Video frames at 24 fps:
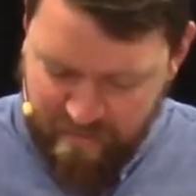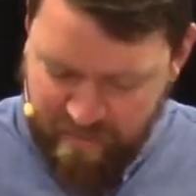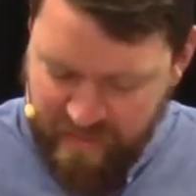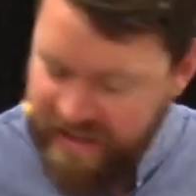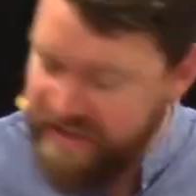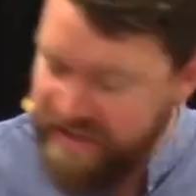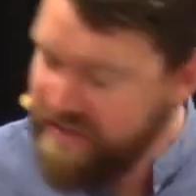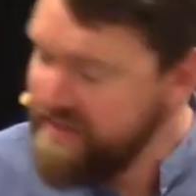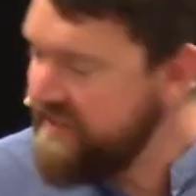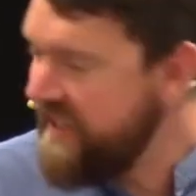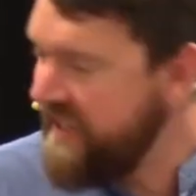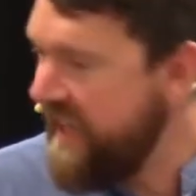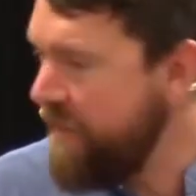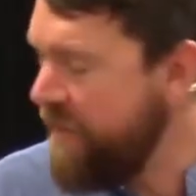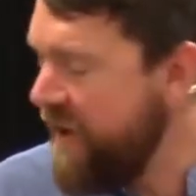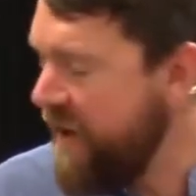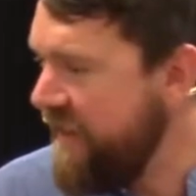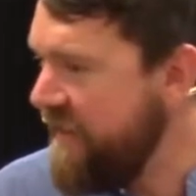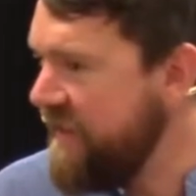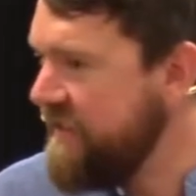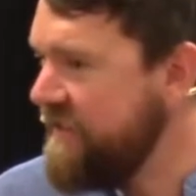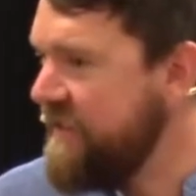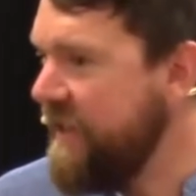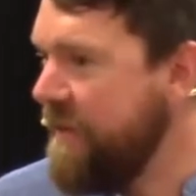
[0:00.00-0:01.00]
In the same way
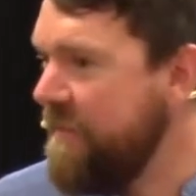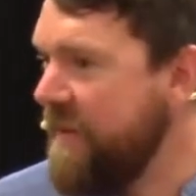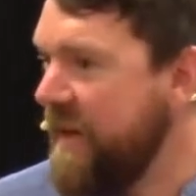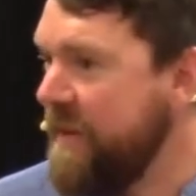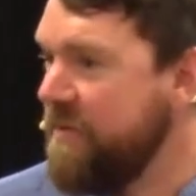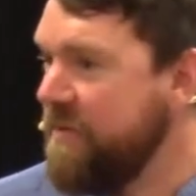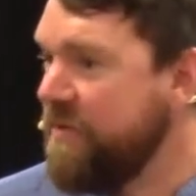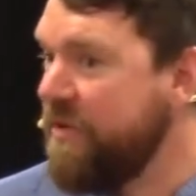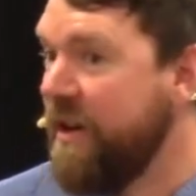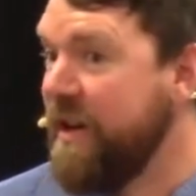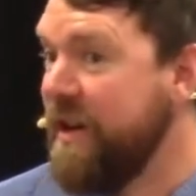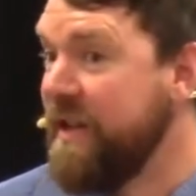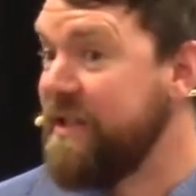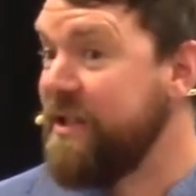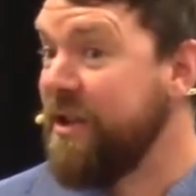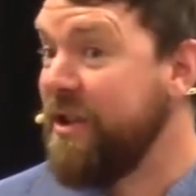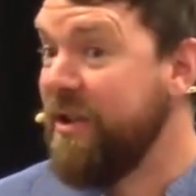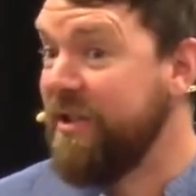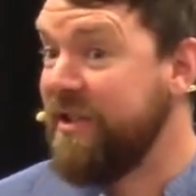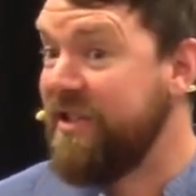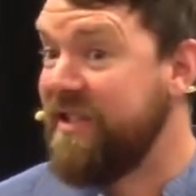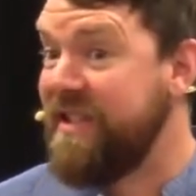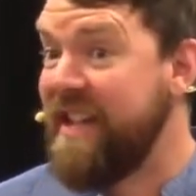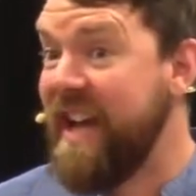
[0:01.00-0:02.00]
that some people try to
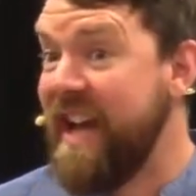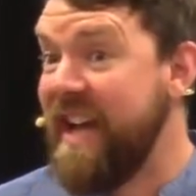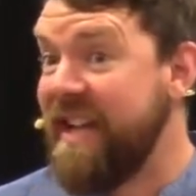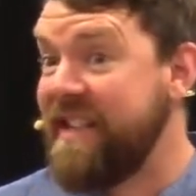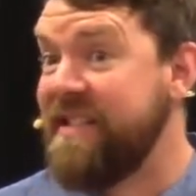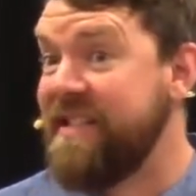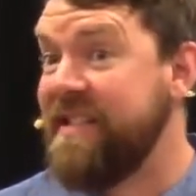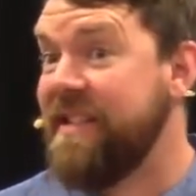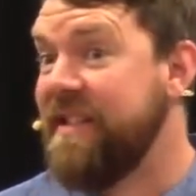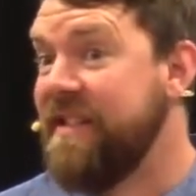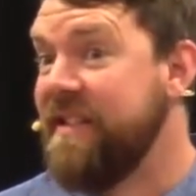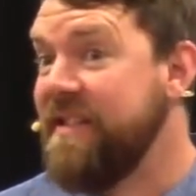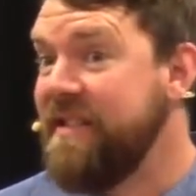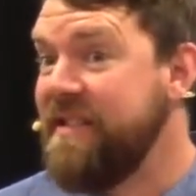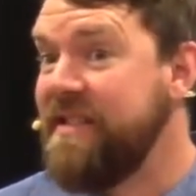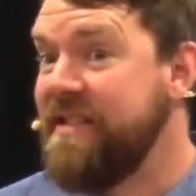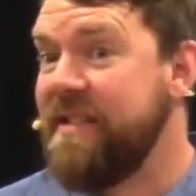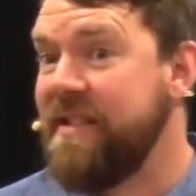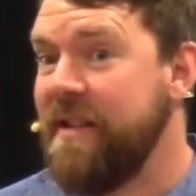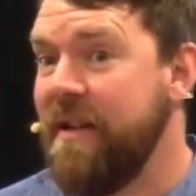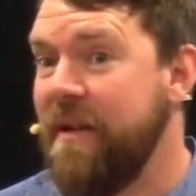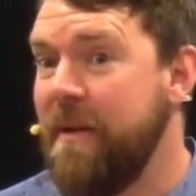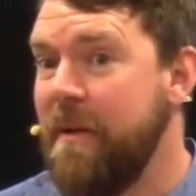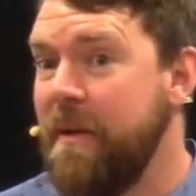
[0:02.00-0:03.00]
dodge
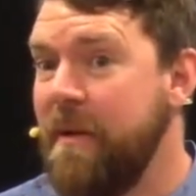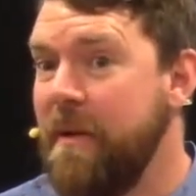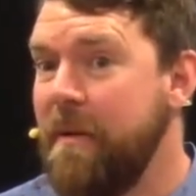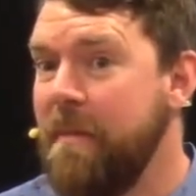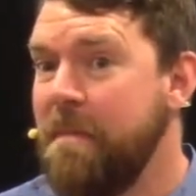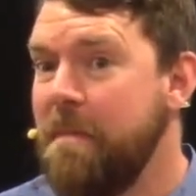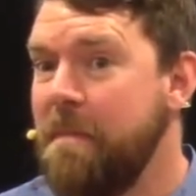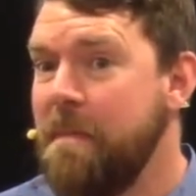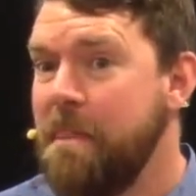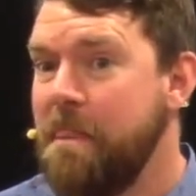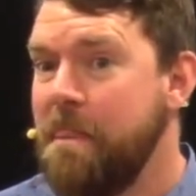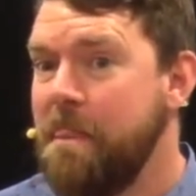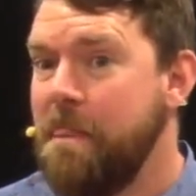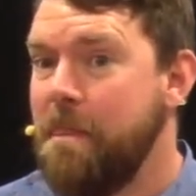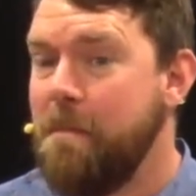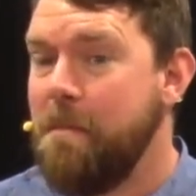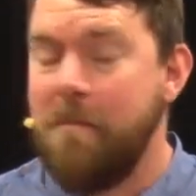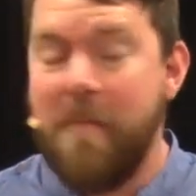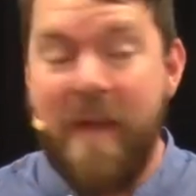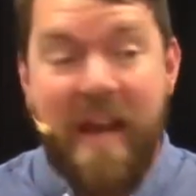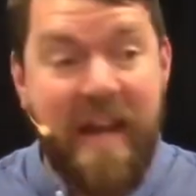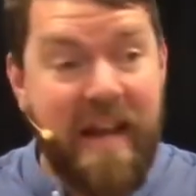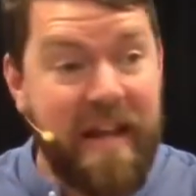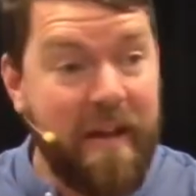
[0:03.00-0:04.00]
taxes,
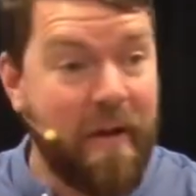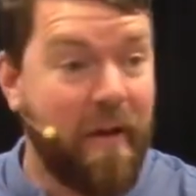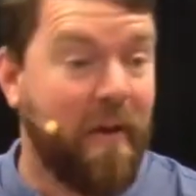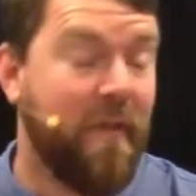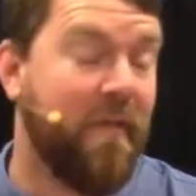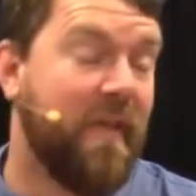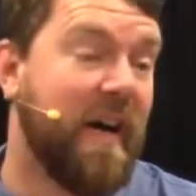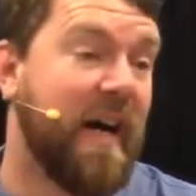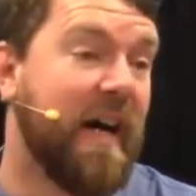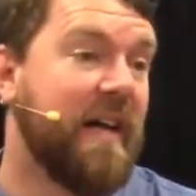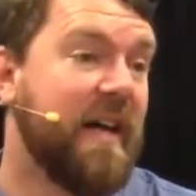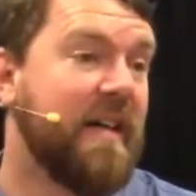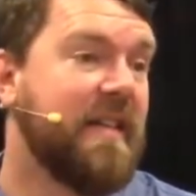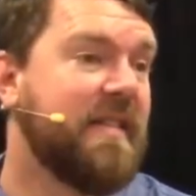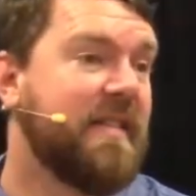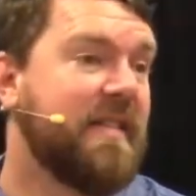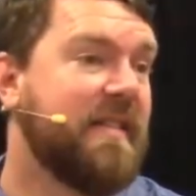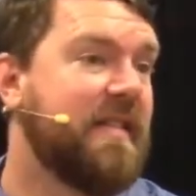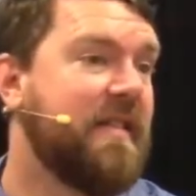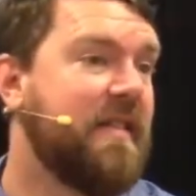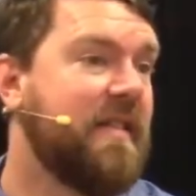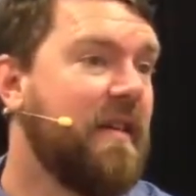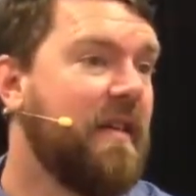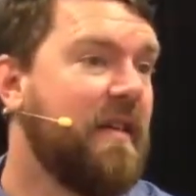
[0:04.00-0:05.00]
many of
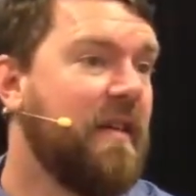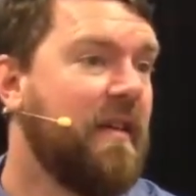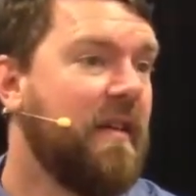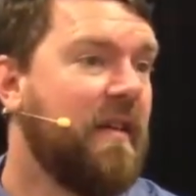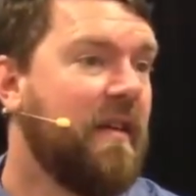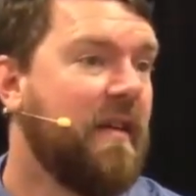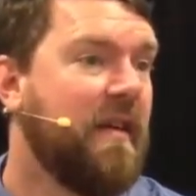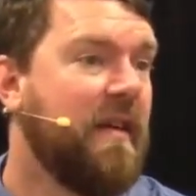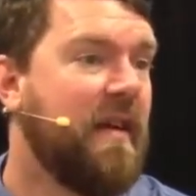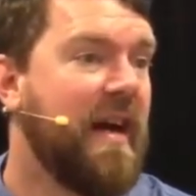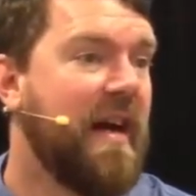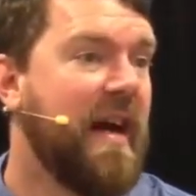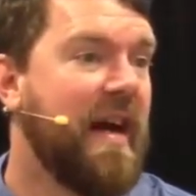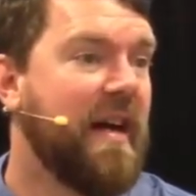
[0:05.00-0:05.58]
us are